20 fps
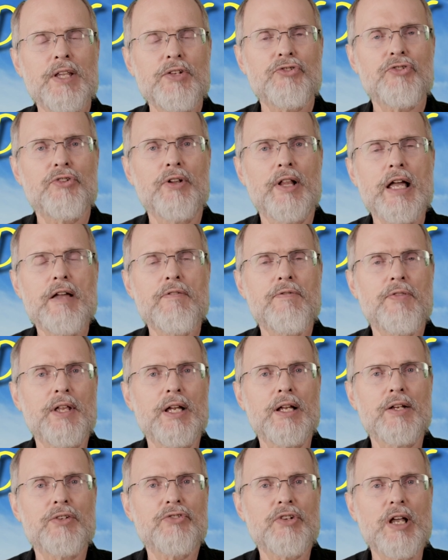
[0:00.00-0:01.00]
Slave
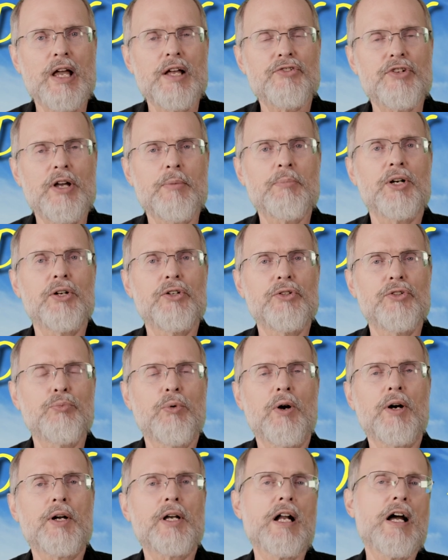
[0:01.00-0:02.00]
think says, I'm going to
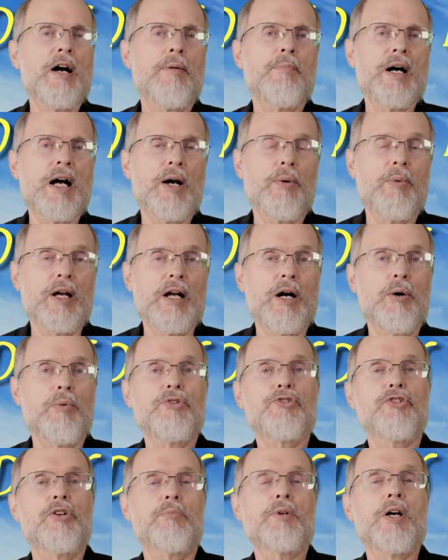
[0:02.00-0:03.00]
work it out my way. I'll
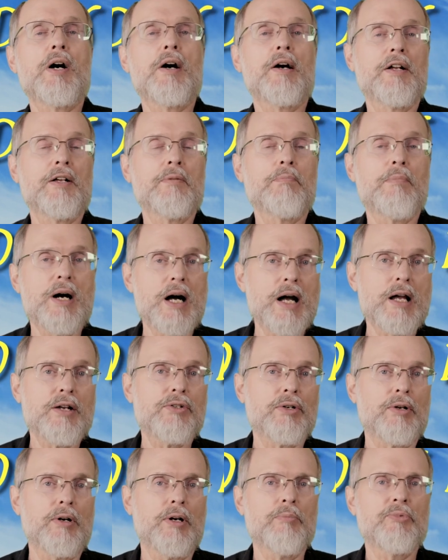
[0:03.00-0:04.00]
worship God on my
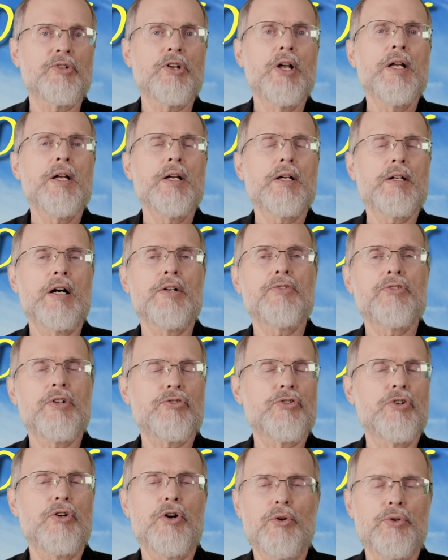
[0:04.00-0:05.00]
terms. God
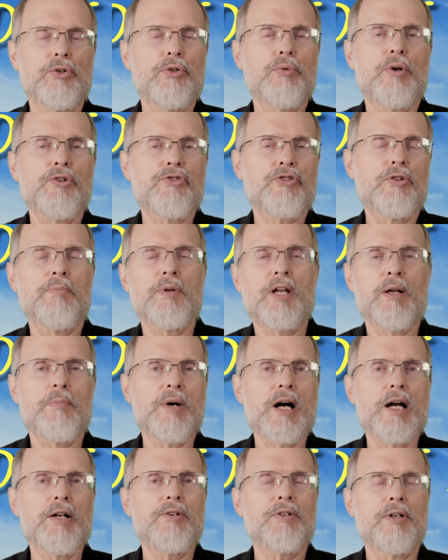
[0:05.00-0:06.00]
says, No, you worship me on
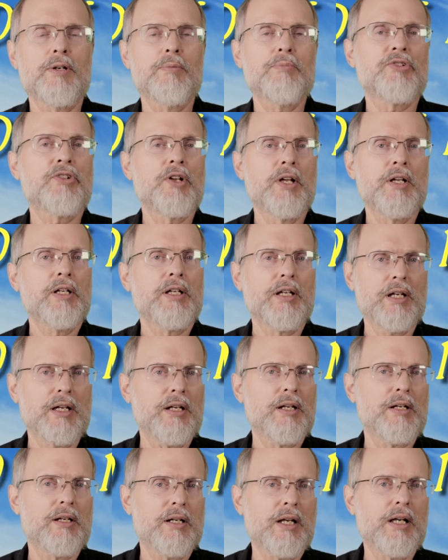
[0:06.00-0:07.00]
my terms.
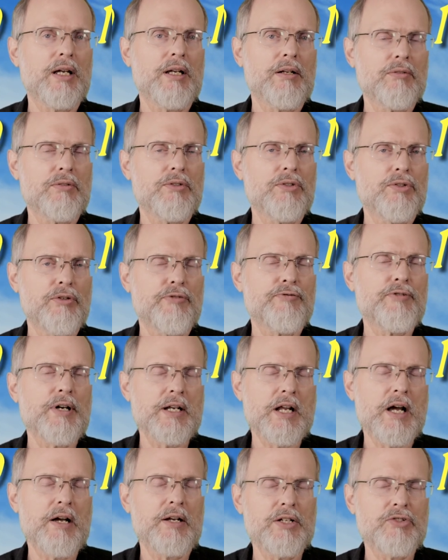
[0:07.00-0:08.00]
And, and you'll
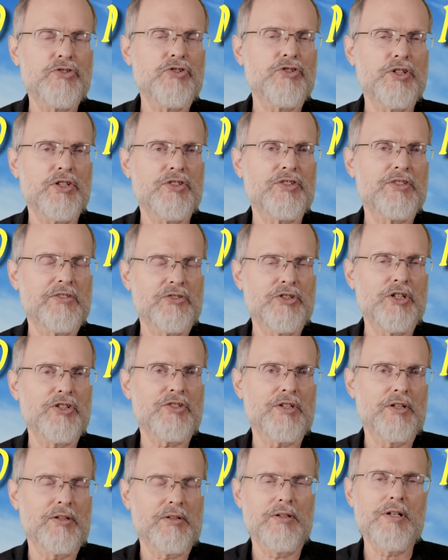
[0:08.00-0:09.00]
find out it's just,
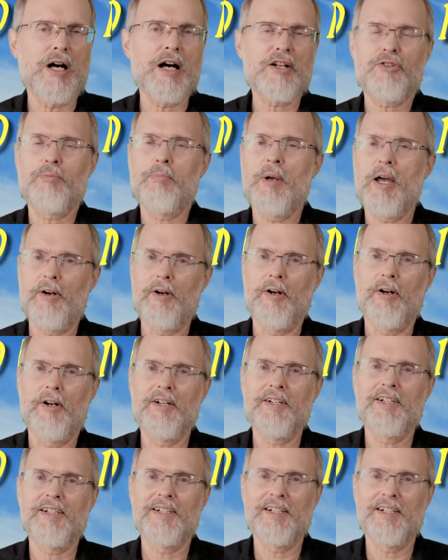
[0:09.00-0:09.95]
just lots better.